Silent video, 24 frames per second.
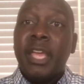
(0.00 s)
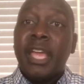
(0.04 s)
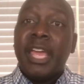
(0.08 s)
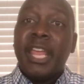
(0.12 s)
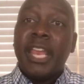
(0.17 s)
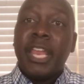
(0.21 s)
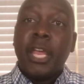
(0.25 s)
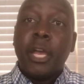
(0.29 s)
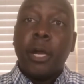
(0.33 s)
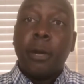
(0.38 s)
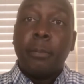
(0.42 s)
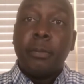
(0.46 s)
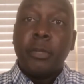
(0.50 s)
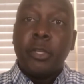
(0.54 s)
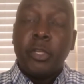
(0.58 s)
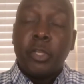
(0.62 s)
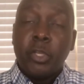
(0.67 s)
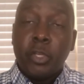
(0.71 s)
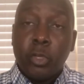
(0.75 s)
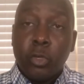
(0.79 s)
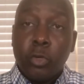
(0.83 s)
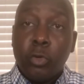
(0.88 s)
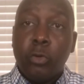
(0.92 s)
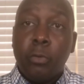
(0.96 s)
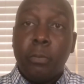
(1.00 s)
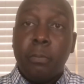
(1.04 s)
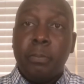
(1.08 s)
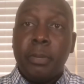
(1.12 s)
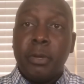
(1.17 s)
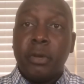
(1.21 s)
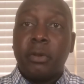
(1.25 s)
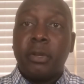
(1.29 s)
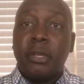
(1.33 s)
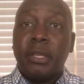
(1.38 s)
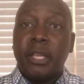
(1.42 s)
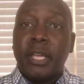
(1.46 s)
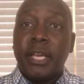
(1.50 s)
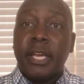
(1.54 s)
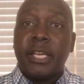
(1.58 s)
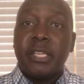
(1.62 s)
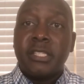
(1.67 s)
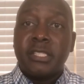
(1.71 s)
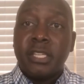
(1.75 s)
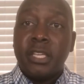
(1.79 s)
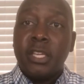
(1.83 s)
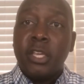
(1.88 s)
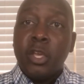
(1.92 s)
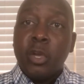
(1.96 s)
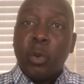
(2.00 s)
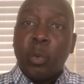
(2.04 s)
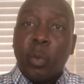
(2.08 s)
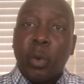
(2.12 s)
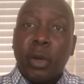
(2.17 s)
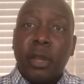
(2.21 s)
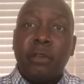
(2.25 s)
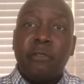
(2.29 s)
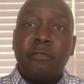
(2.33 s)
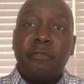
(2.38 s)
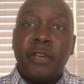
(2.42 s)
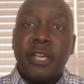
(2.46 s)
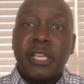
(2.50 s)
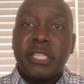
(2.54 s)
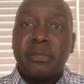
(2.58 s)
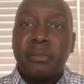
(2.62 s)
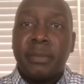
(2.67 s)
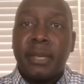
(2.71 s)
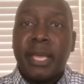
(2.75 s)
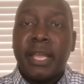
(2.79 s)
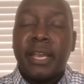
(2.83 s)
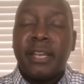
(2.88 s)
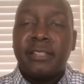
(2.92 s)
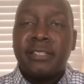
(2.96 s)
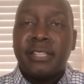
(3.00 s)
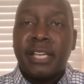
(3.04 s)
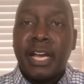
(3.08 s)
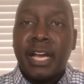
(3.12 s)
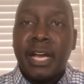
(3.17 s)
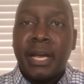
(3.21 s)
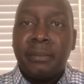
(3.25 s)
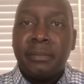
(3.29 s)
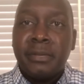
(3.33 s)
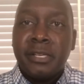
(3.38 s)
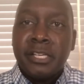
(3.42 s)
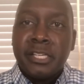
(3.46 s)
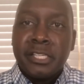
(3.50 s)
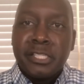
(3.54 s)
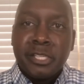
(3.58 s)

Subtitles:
and help you build a legacy one investment at a time.